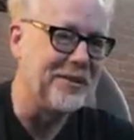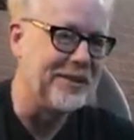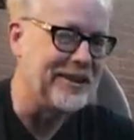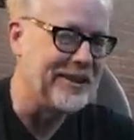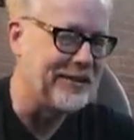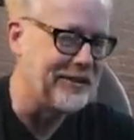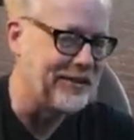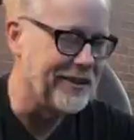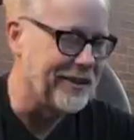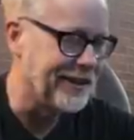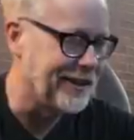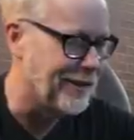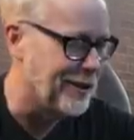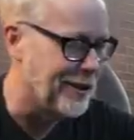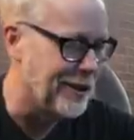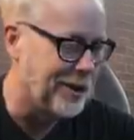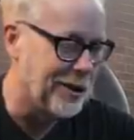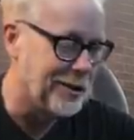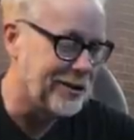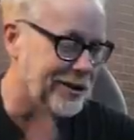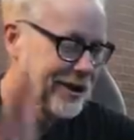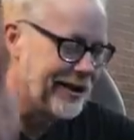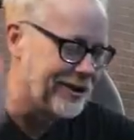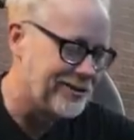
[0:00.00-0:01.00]
And he was like,
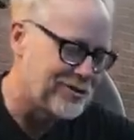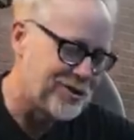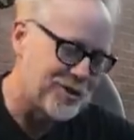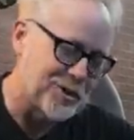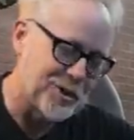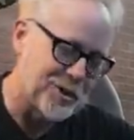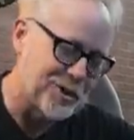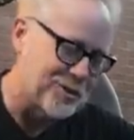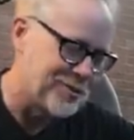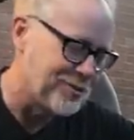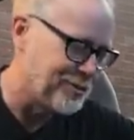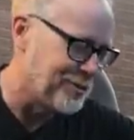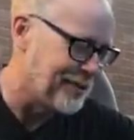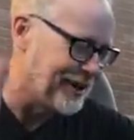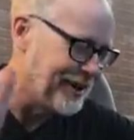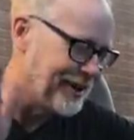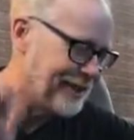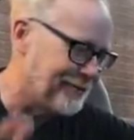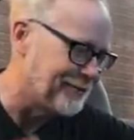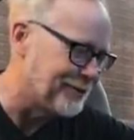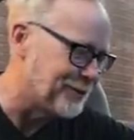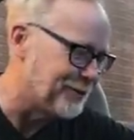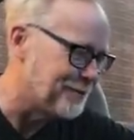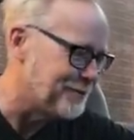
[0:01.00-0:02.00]
okay, sure,
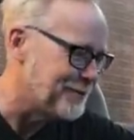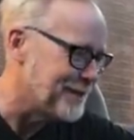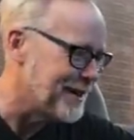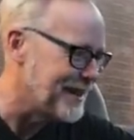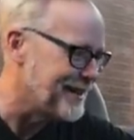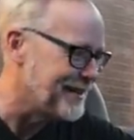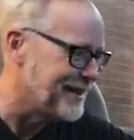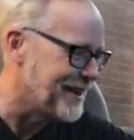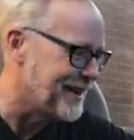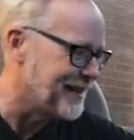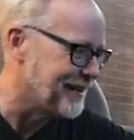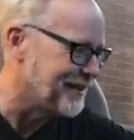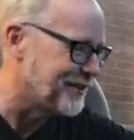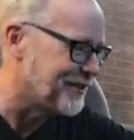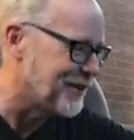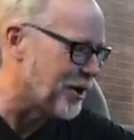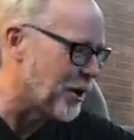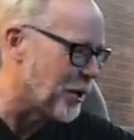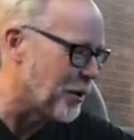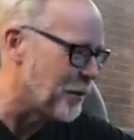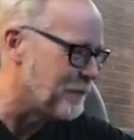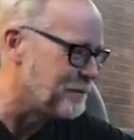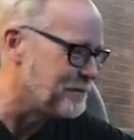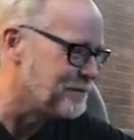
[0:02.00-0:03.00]
whatever, and let us
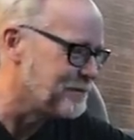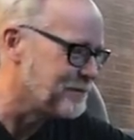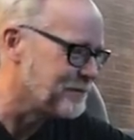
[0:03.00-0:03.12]
go.